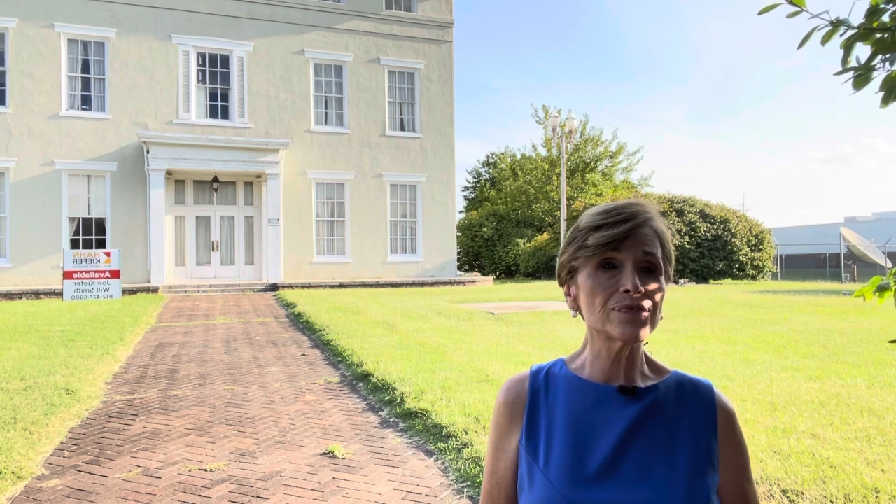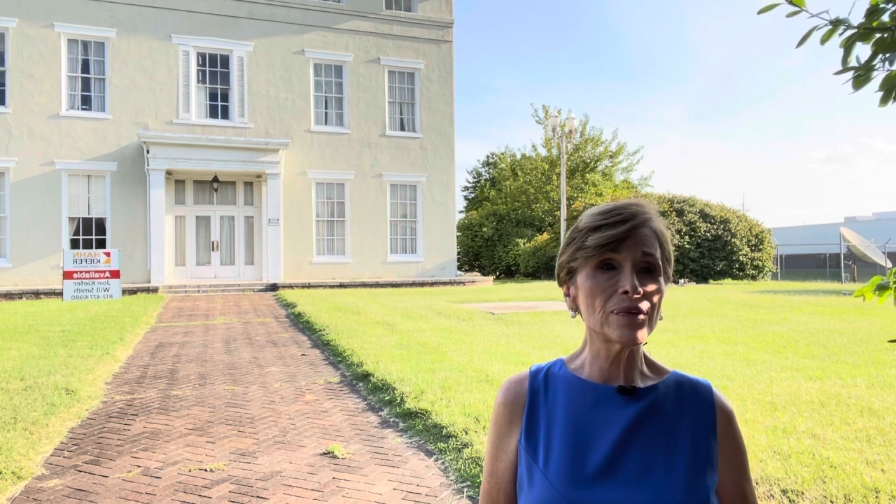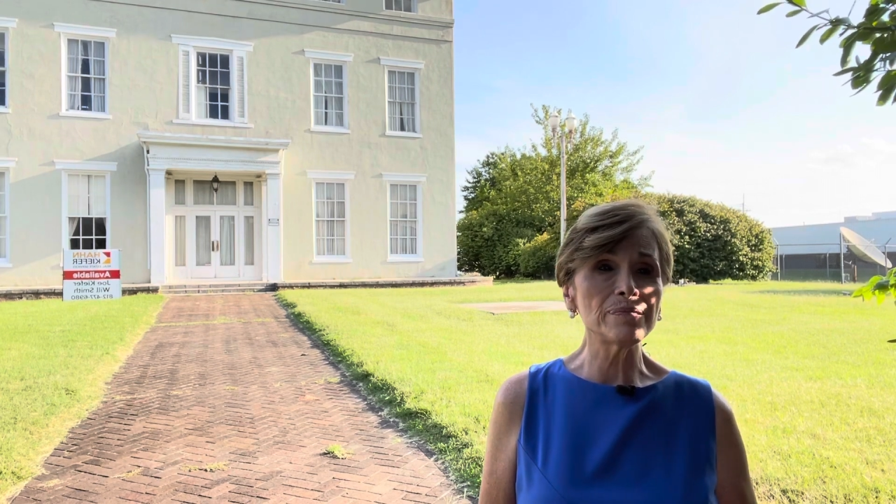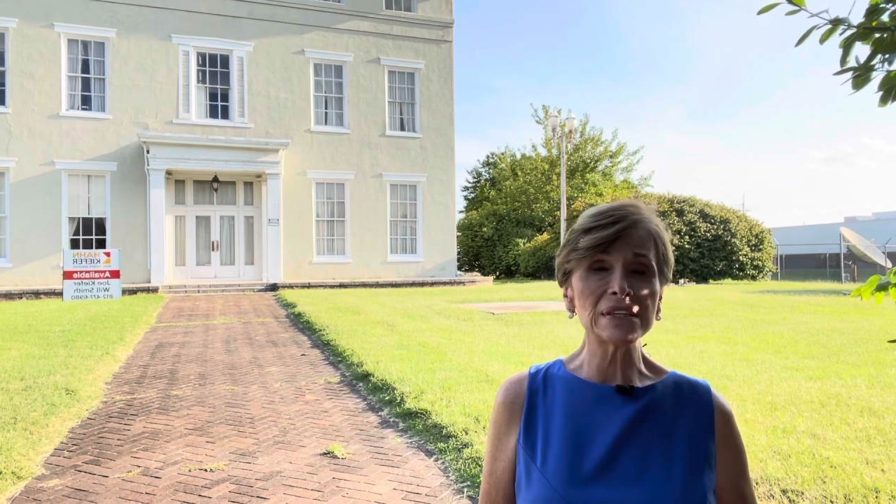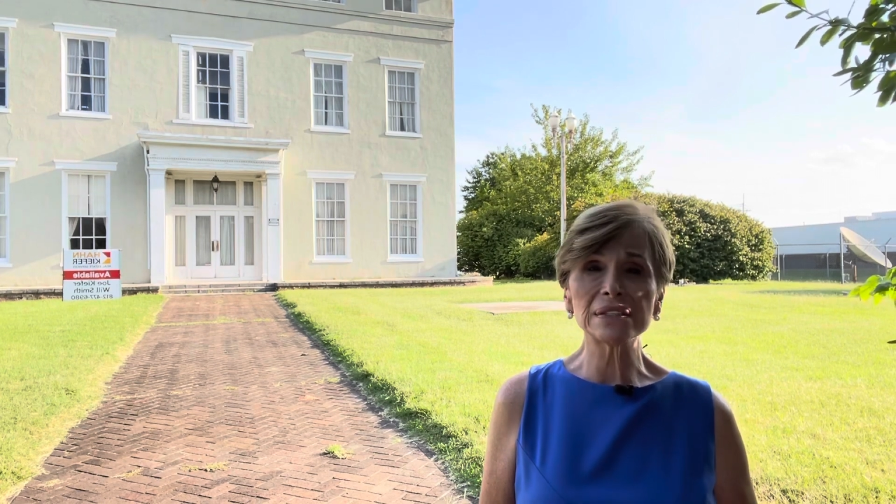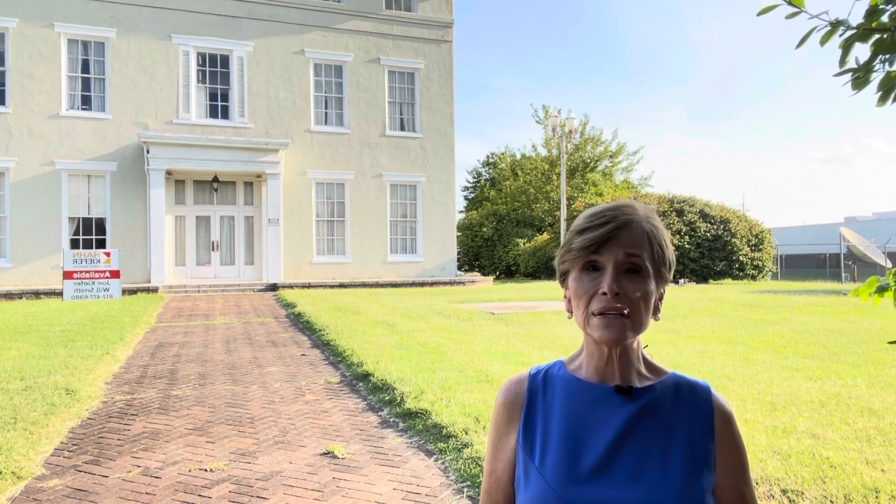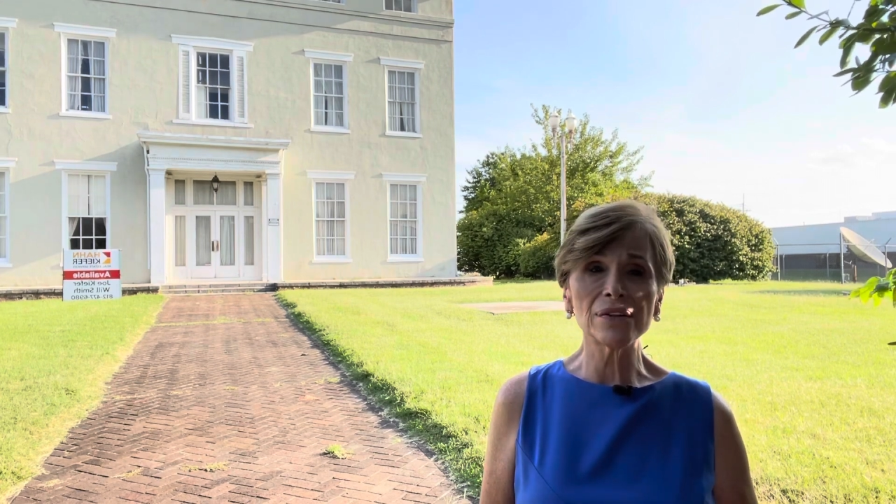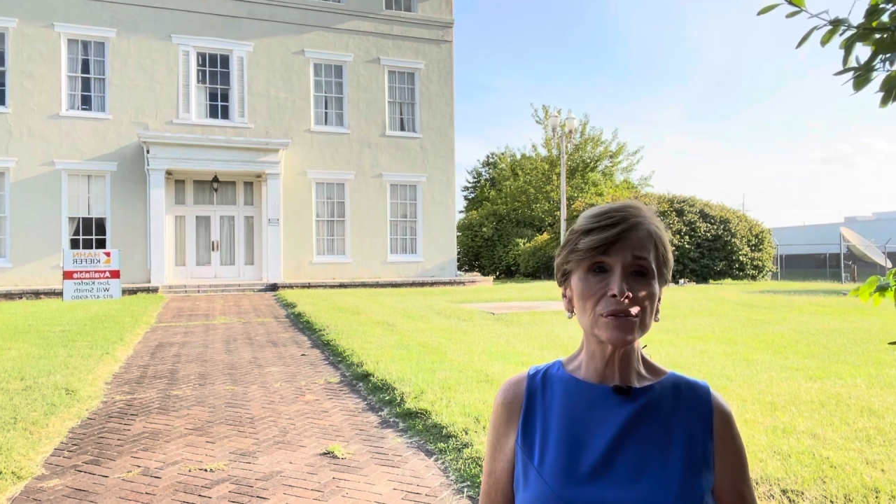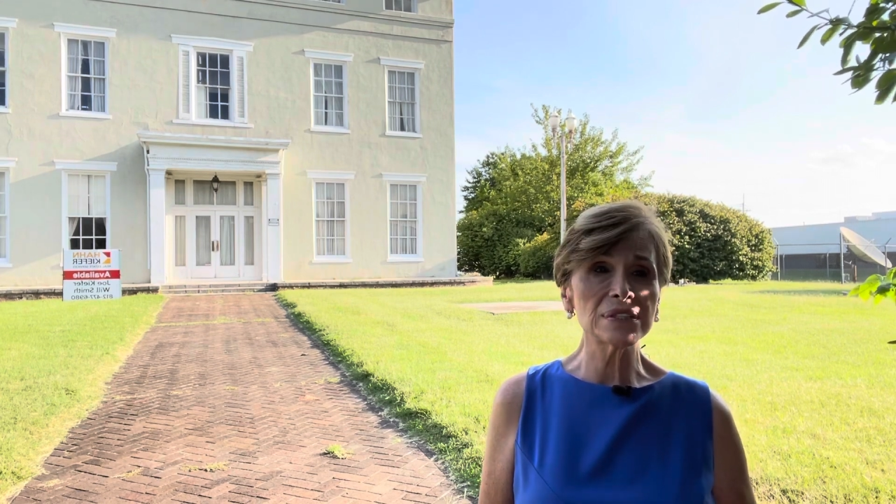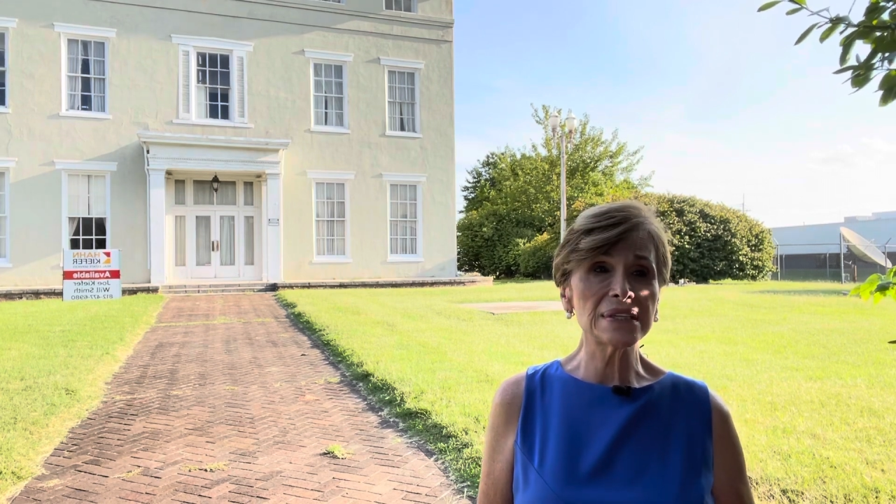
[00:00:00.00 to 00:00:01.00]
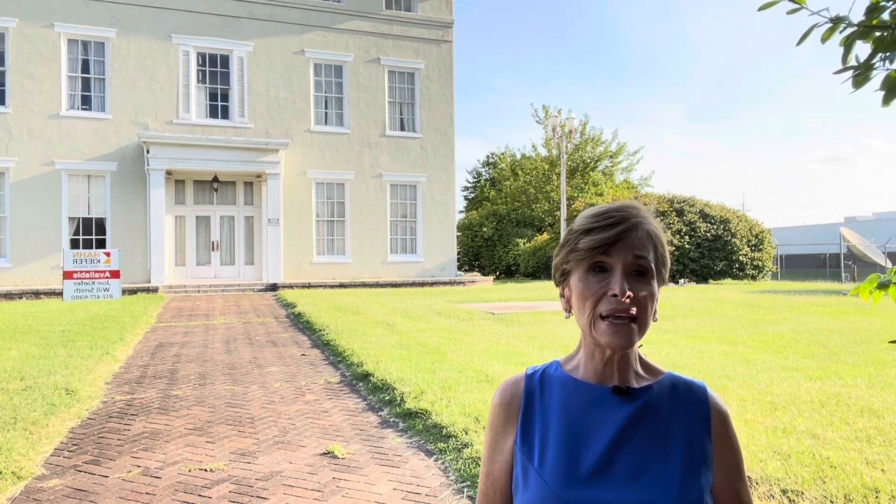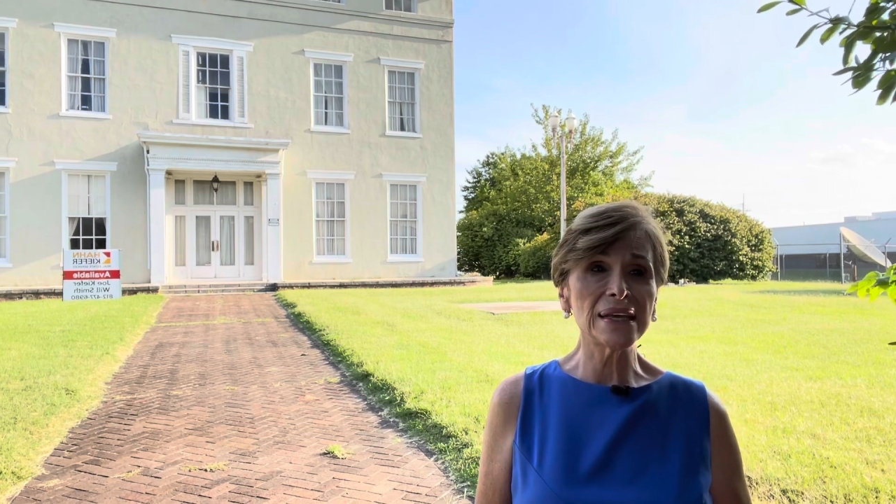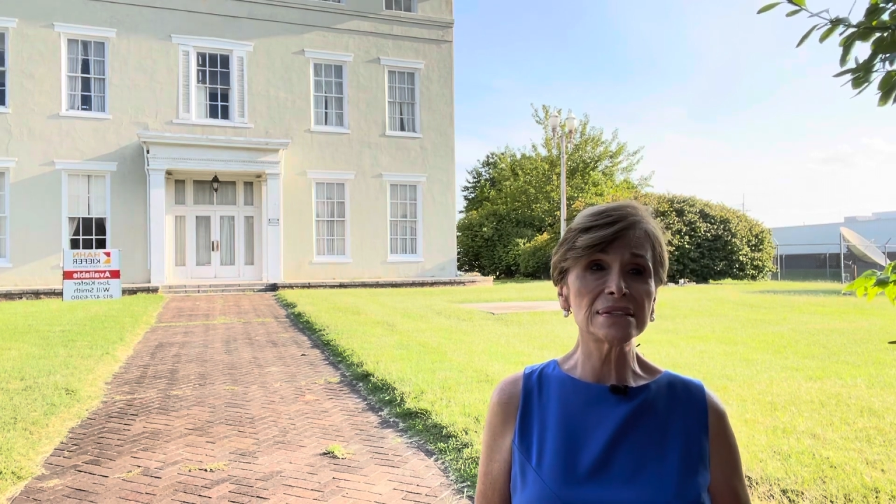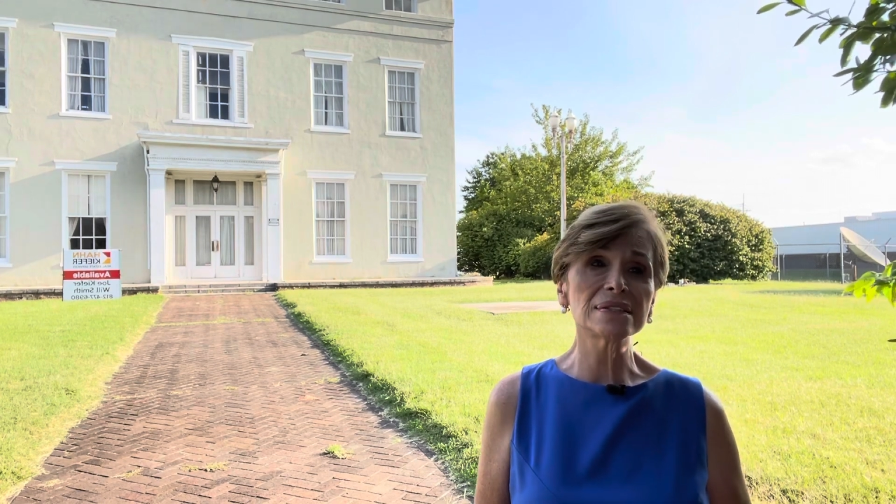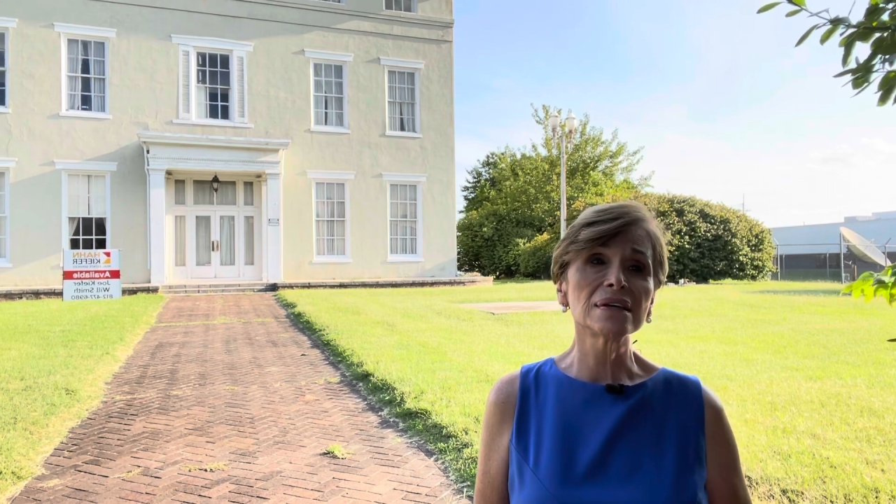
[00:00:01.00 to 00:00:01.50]
from the southern
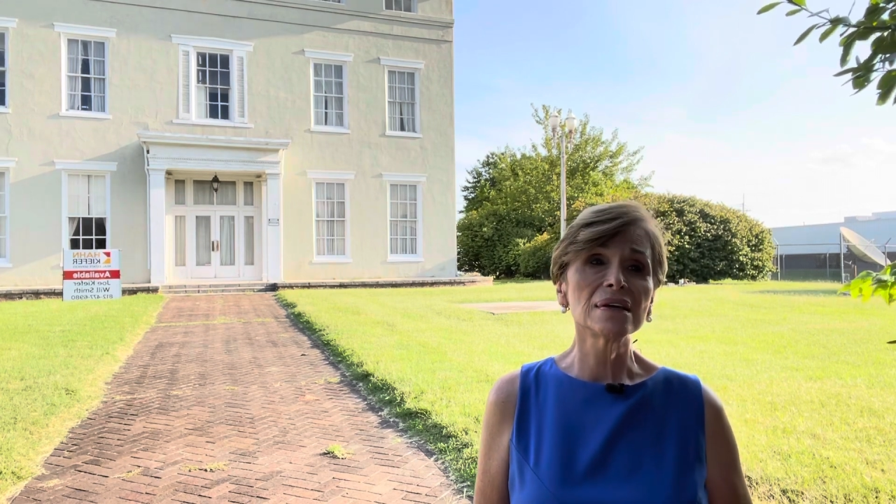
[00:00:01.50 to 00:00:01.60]
states